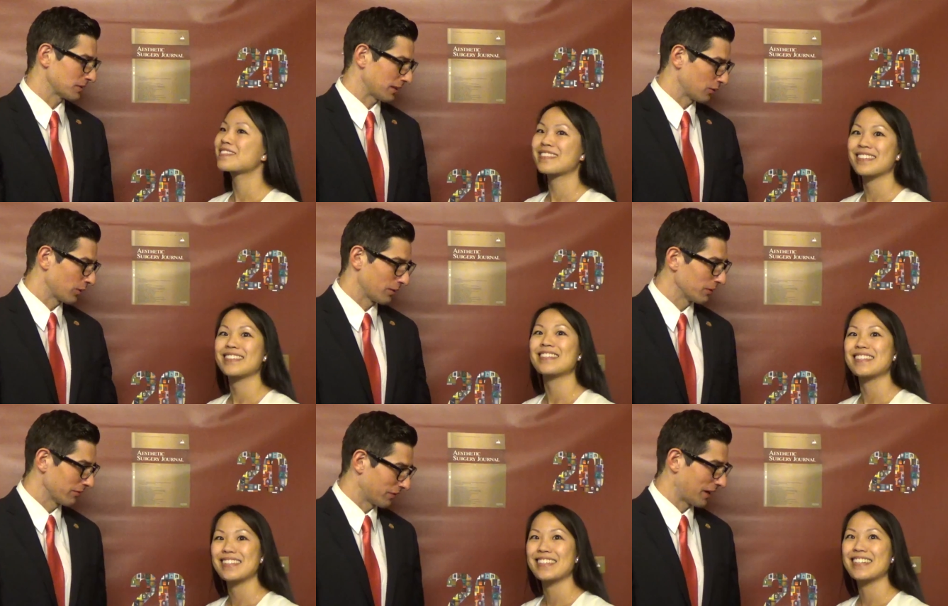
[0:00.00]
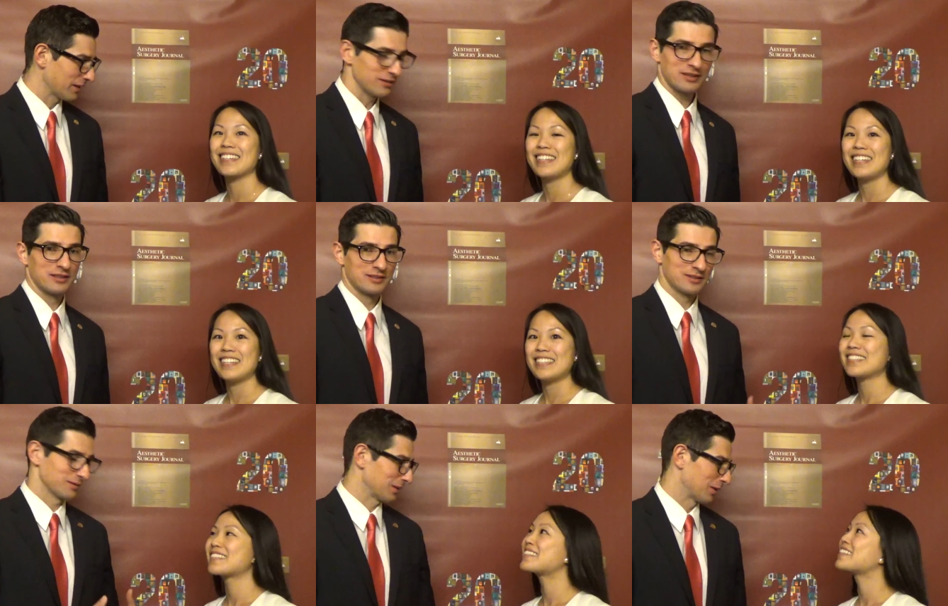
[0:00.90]
Speaker 1: that you were able to find? Because
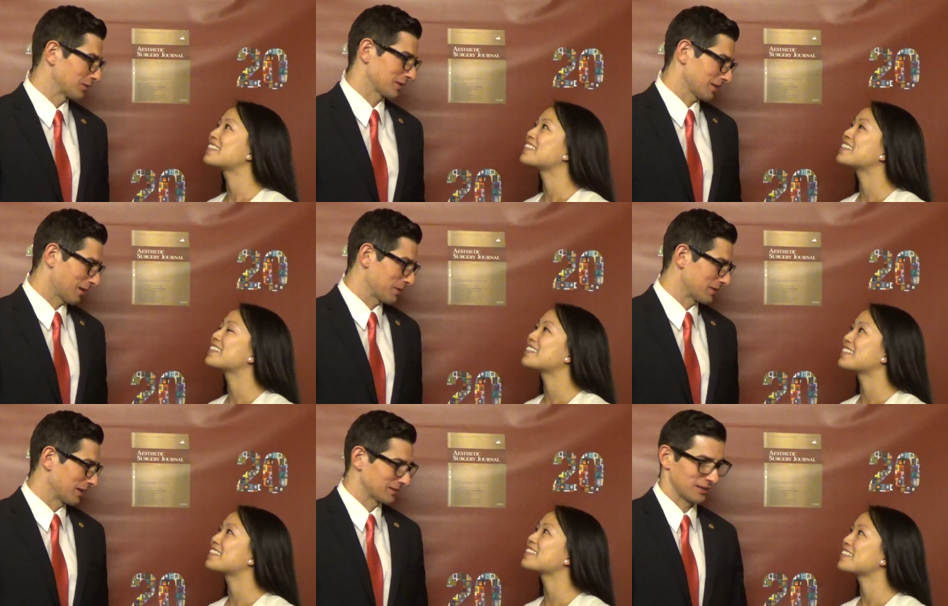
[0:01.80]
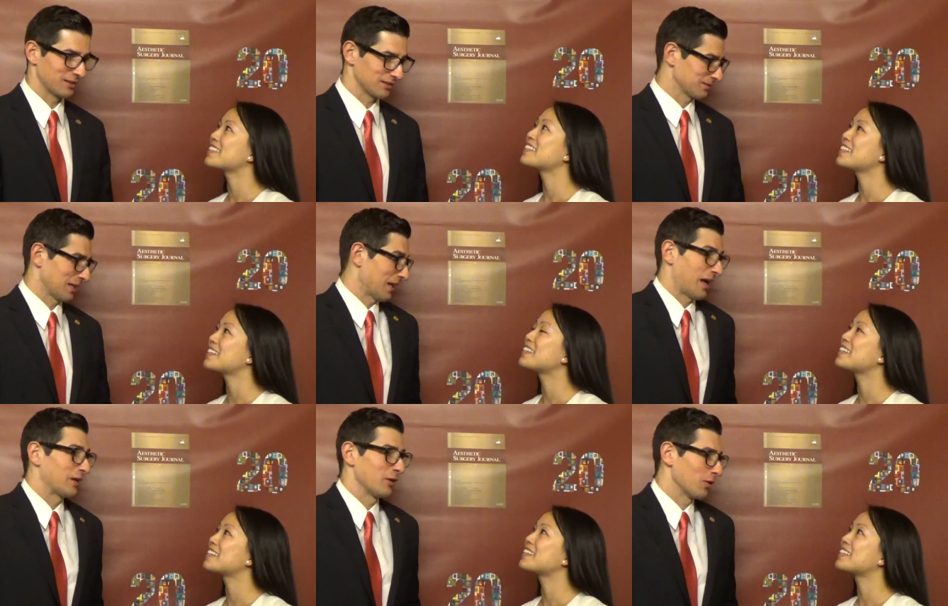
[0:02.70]
you know it's got to be daunting.
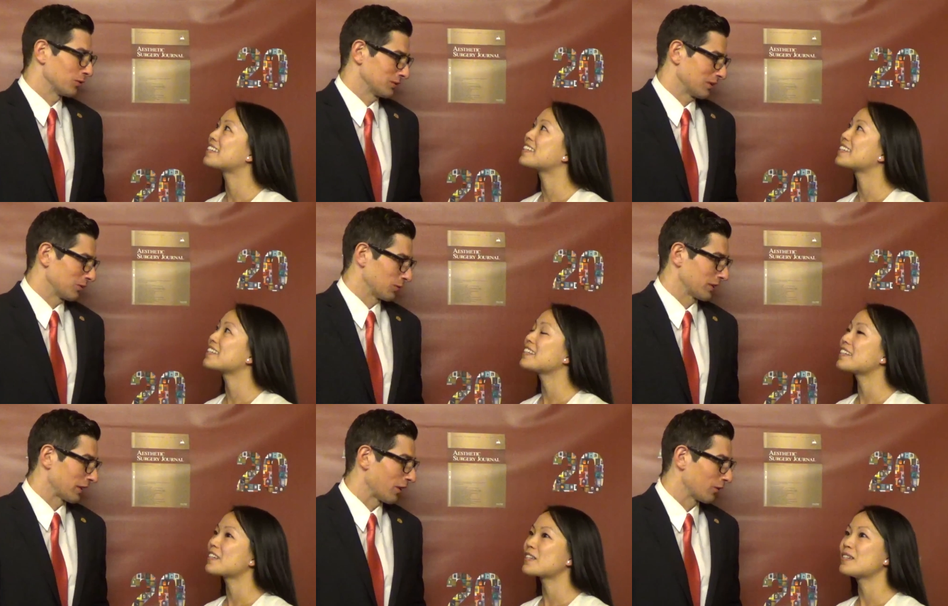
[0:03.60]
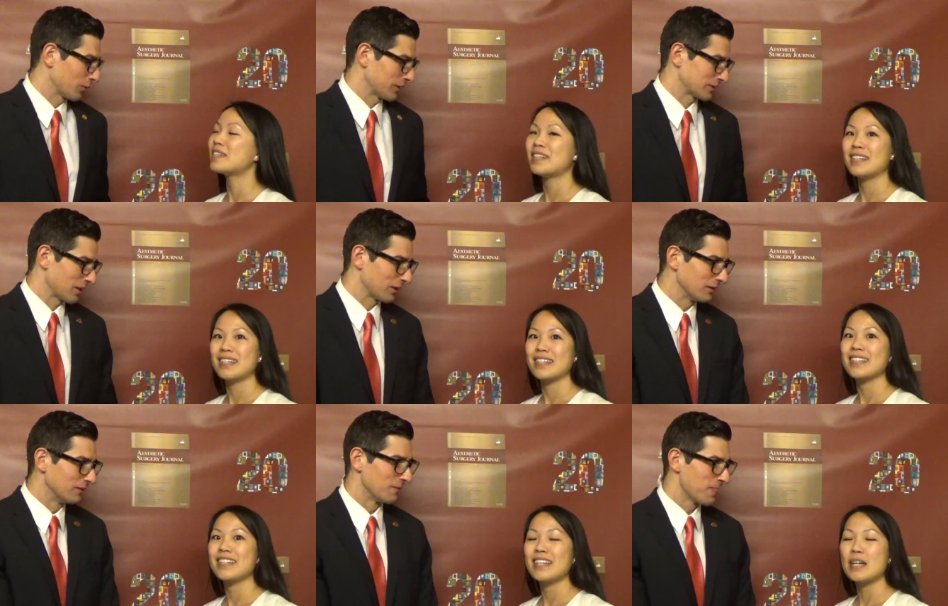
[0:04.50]
How do you know you know where to go or where to start?
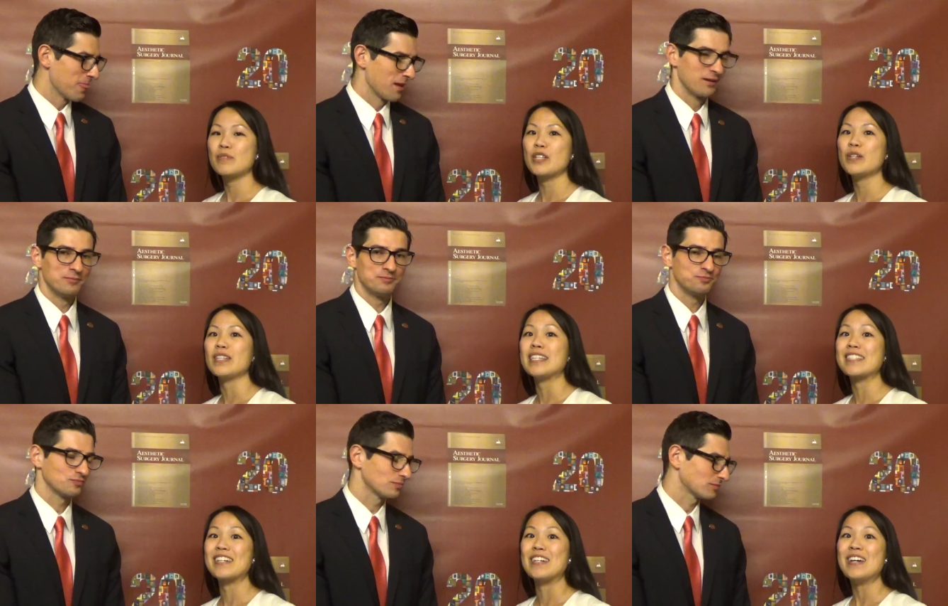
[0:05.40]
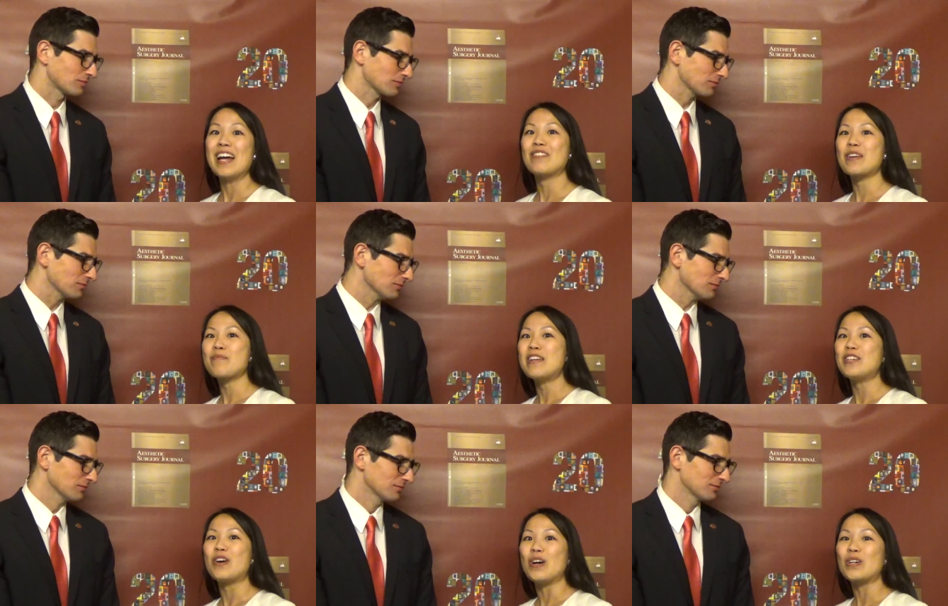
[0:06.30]
Speaker 2: Absolutely. So I recommend
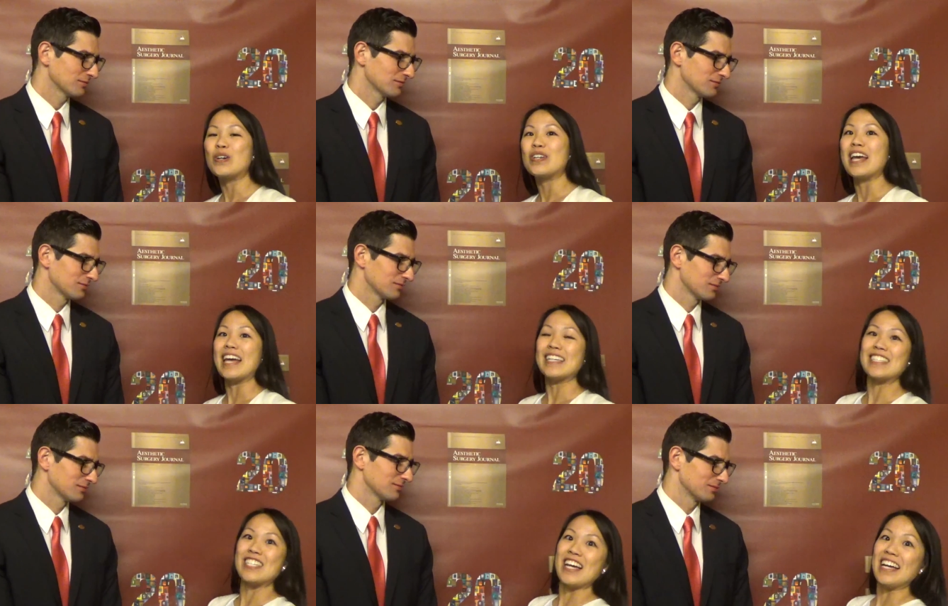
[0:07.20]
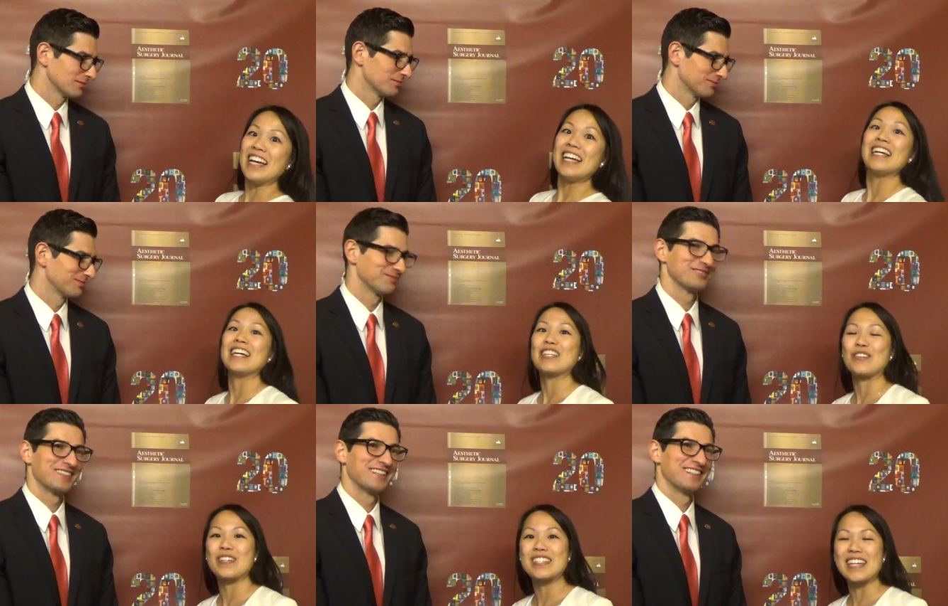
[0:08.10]
you all go to ASJ
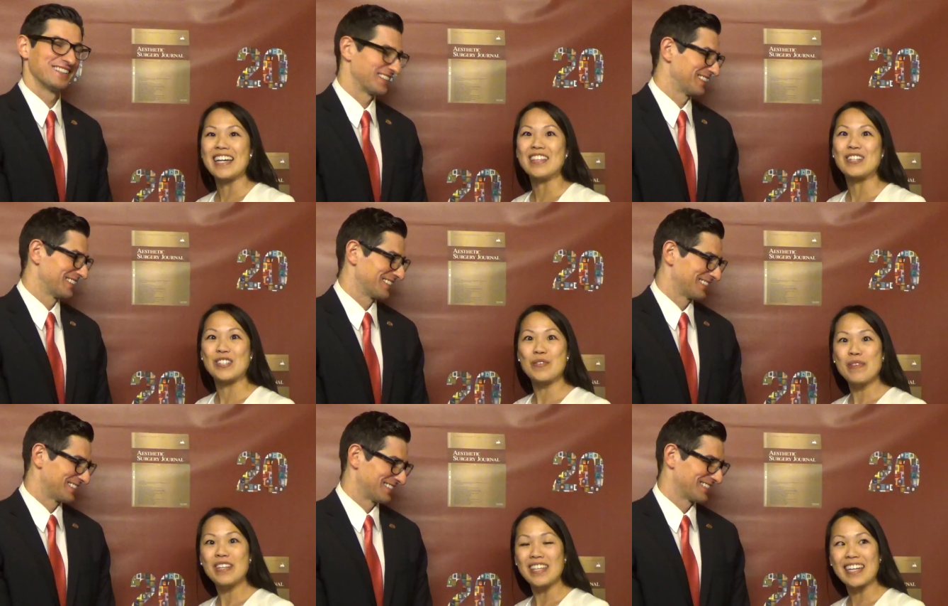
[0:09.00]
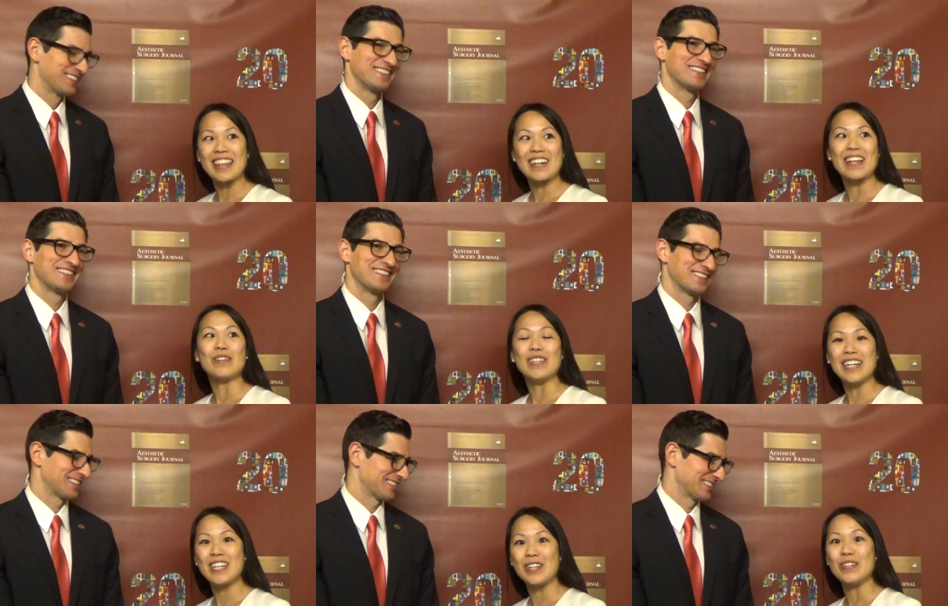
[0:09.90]
the site, and there should be a link there that will
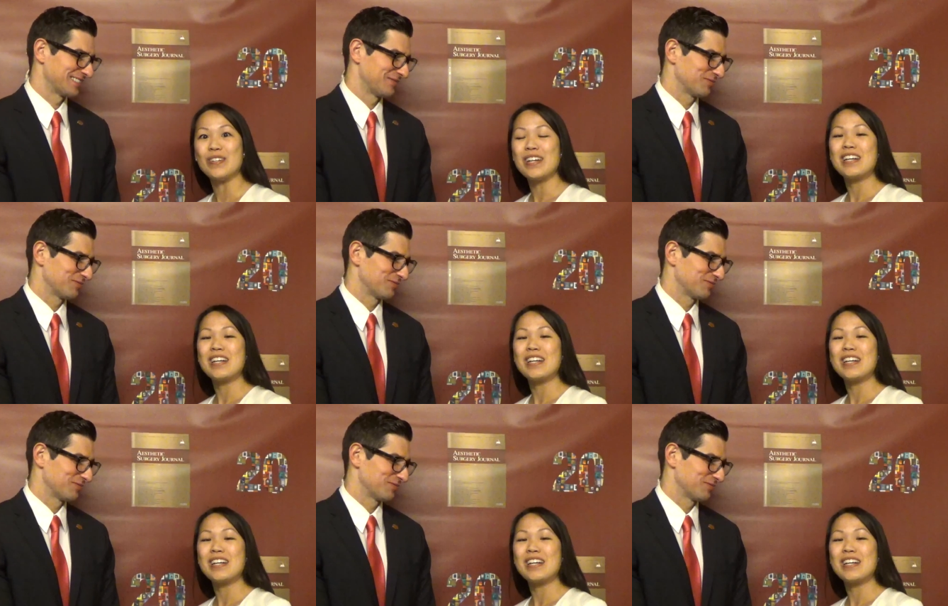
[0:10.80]
link you